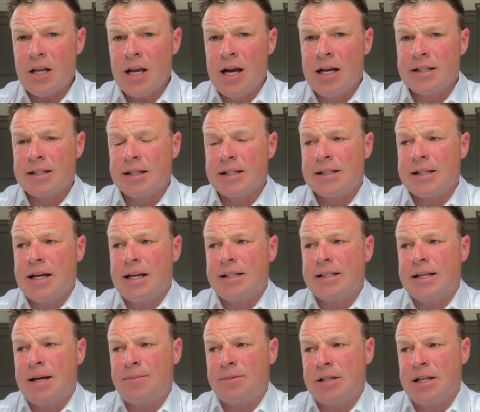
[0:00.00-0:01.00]
as I say,
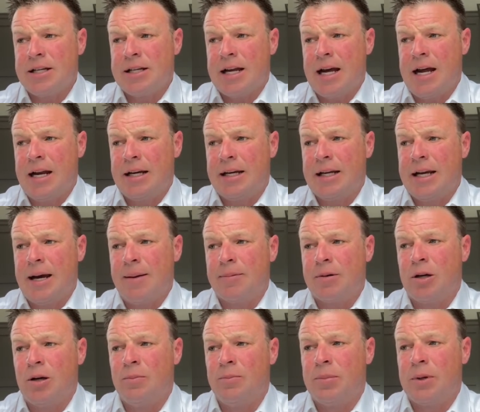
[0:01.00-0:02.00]
steps into handicap
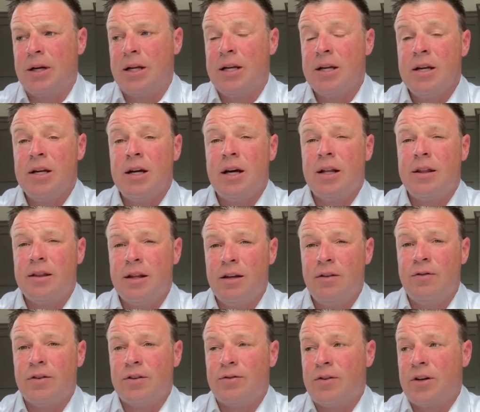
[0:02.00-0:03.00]
company, I
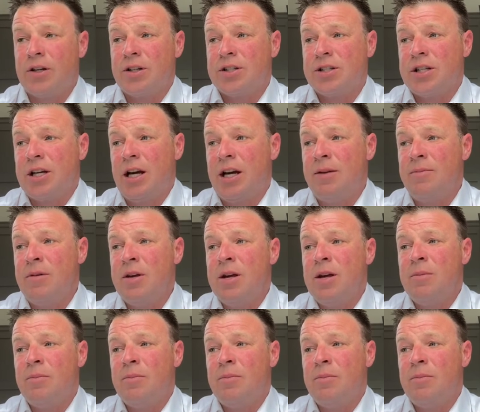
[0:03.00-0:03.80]
think for the first time,